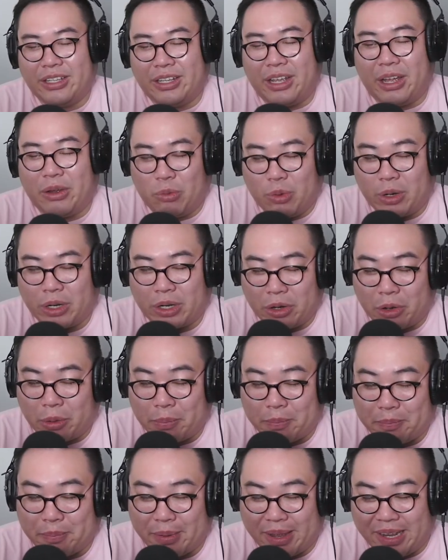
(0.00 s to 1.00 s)
I want to go to
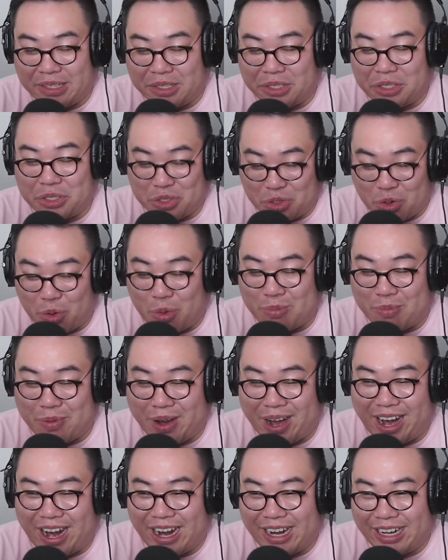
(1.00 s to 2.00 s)
bed so
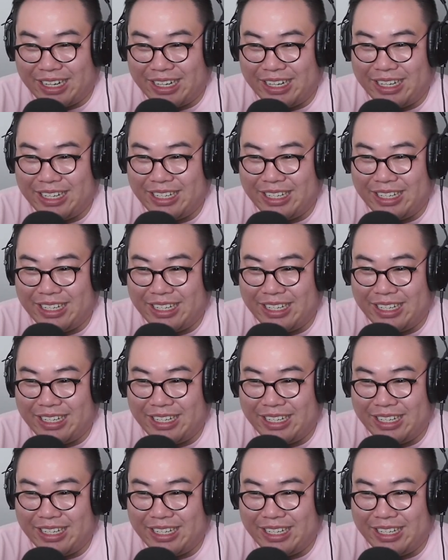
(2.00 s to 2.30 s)
bad.